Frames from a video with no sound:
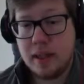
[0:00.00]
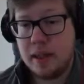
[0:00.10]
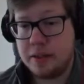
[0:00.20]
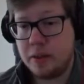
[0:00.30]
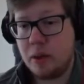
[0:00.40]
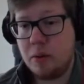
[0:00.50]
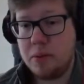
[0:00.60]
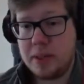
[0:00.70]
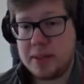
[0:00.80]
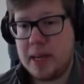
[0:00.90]
And you know,
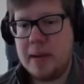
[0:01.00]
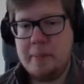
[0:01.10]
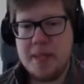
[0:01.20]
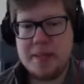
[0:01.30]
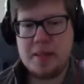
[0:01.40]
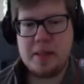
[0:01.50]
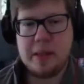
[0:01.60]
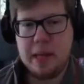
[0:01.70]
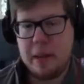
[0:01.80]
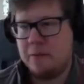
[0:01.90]
this game is
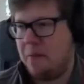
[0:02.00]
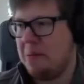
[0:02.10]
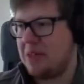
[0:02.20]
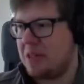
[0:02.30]
very